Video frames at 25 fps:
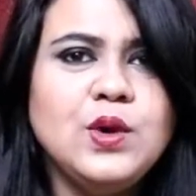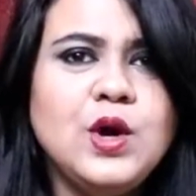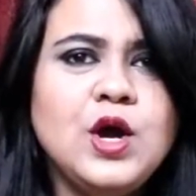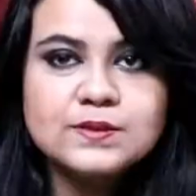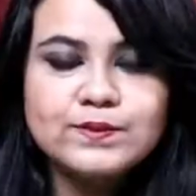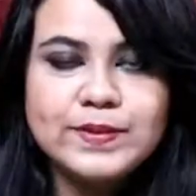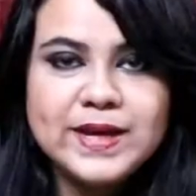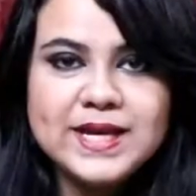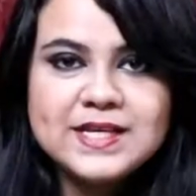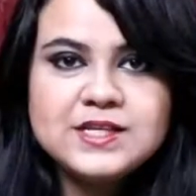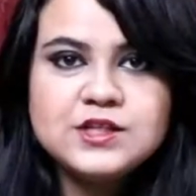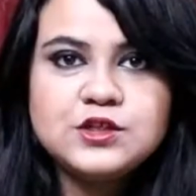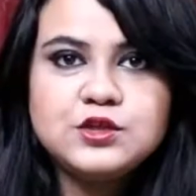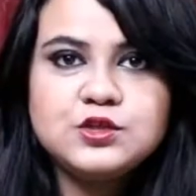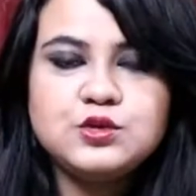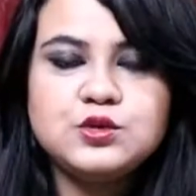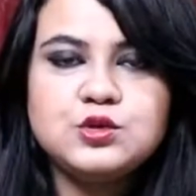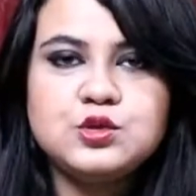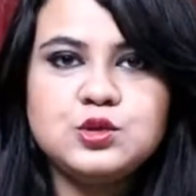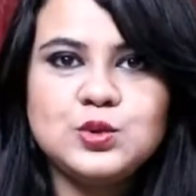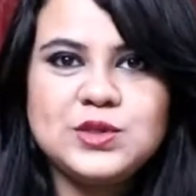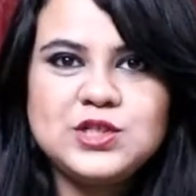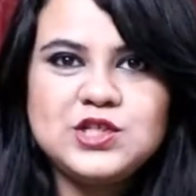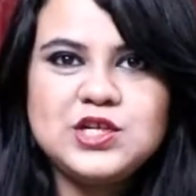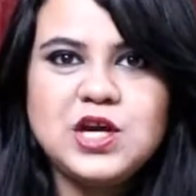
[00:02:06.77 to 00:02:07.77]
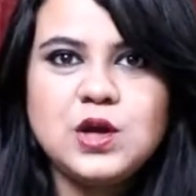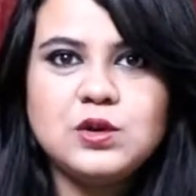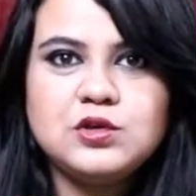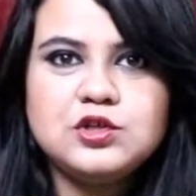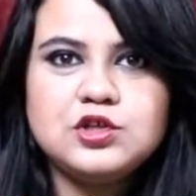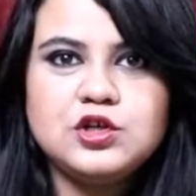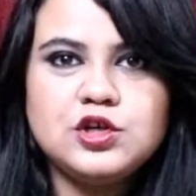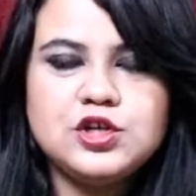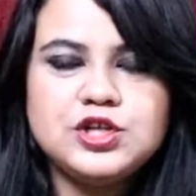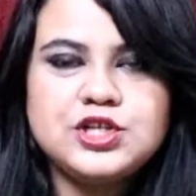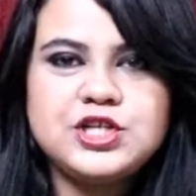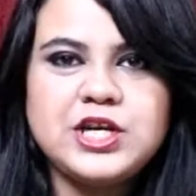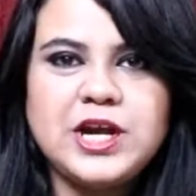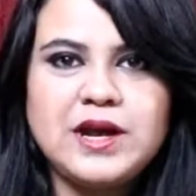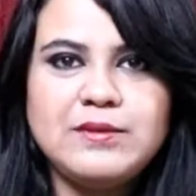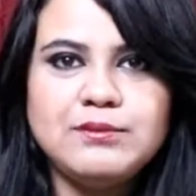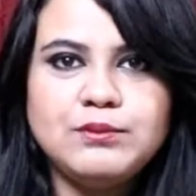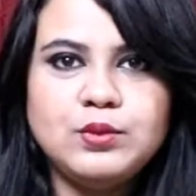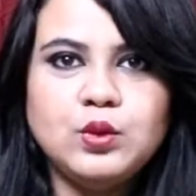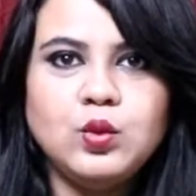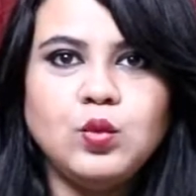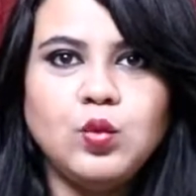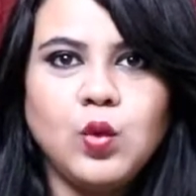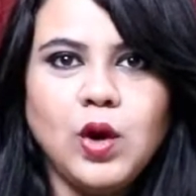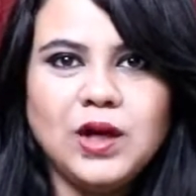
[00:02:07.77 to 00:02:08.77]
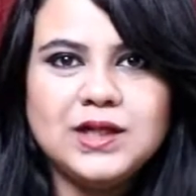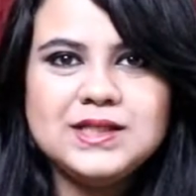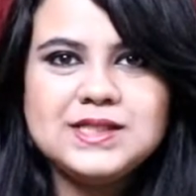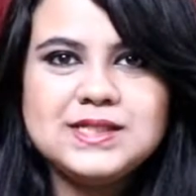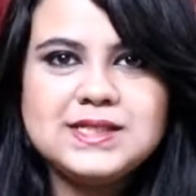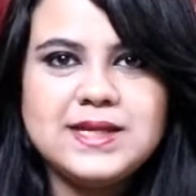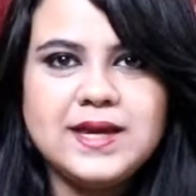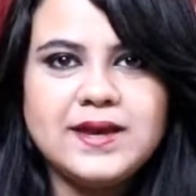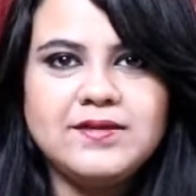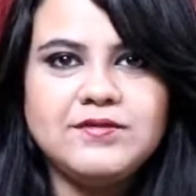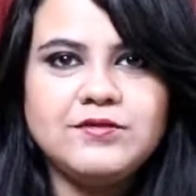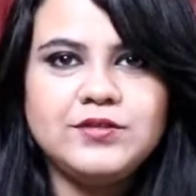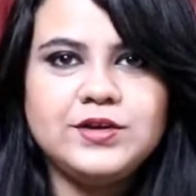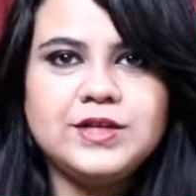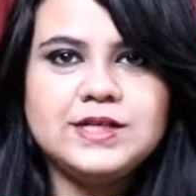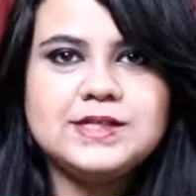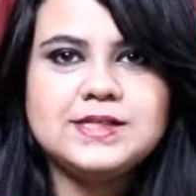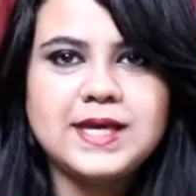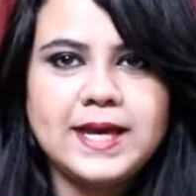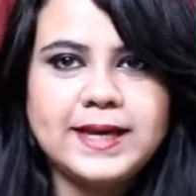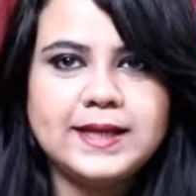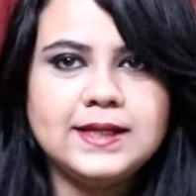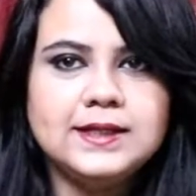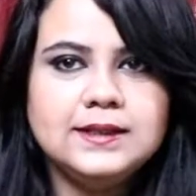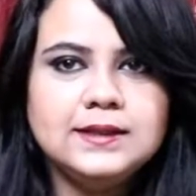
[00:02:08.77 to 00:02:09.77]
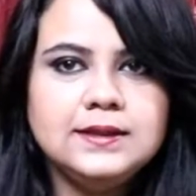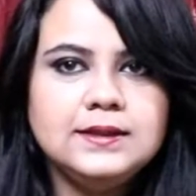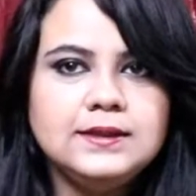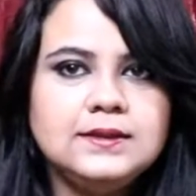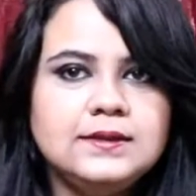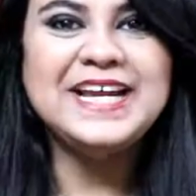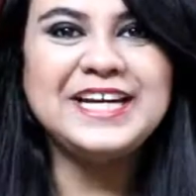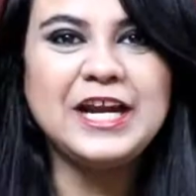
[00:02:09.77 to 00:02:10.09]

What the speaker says: It's best to switch out your shampoo once every cycle.